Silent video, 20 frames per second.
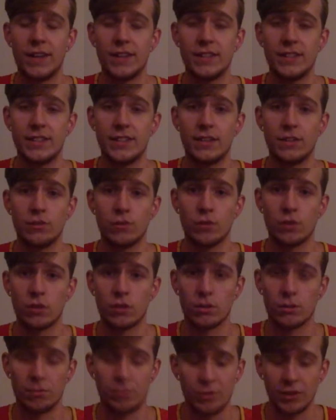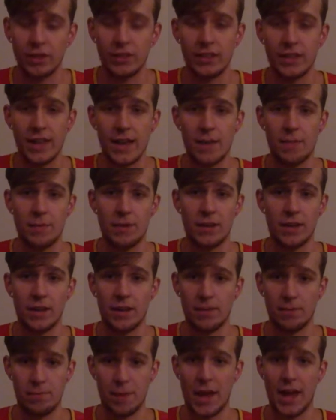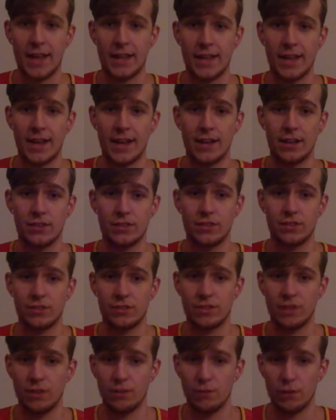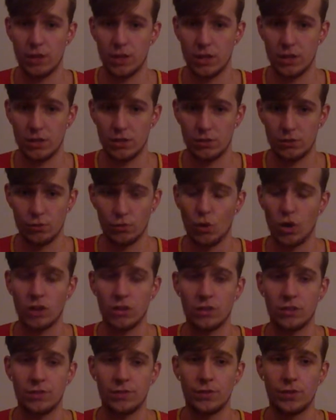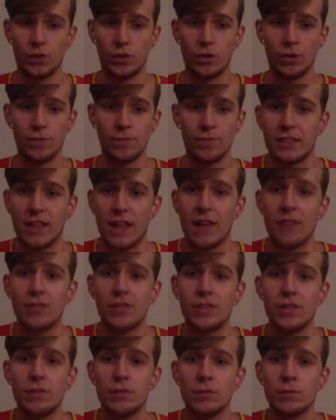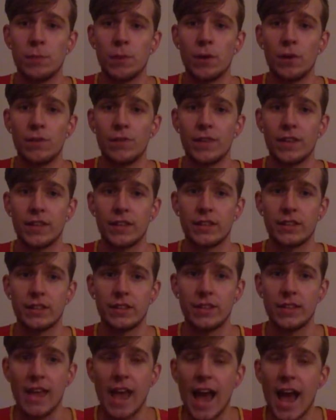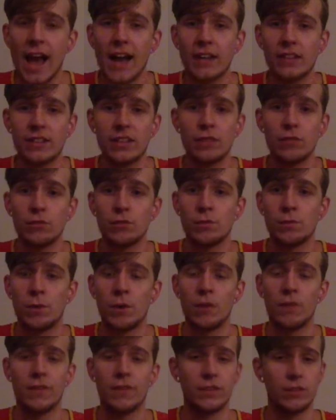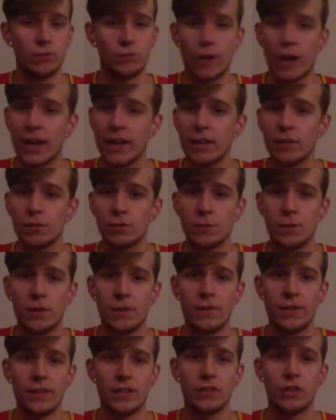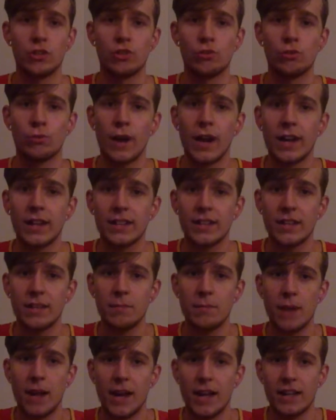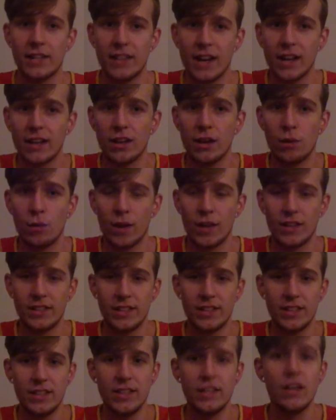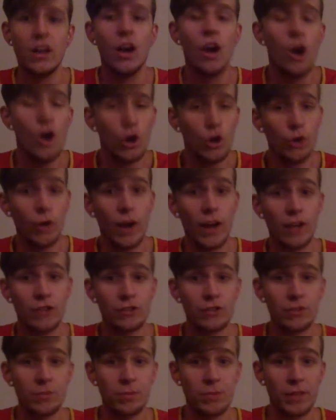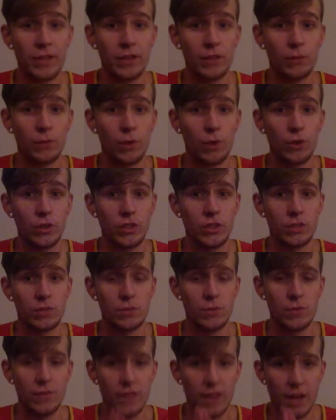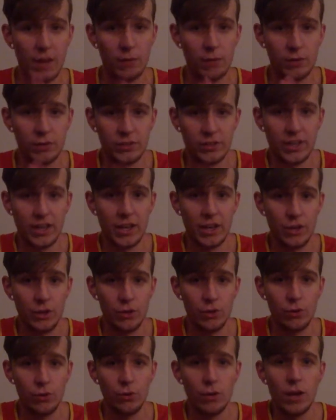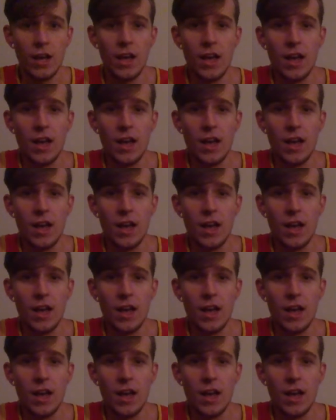scenes were completely epic and badass. It was wonderful. Everything was perfect. The acting was perfect. The writing was perfect. The directing by Taika Waititi, who actually played a role in this movie. I won't say who,